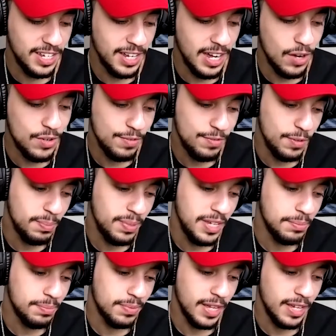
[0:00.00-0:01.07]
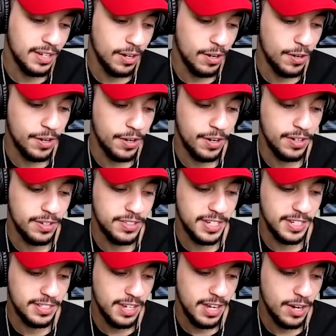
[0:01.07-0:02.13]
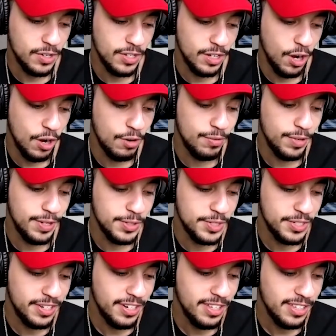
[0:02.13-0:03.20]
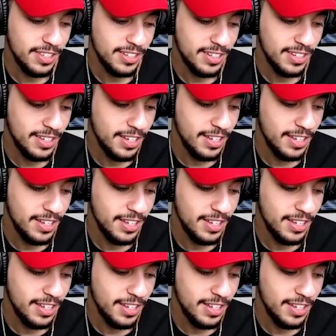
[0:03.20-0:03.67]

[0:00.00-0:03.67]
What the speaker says: I don't know if you peep like our TikTok or like our reels or anything,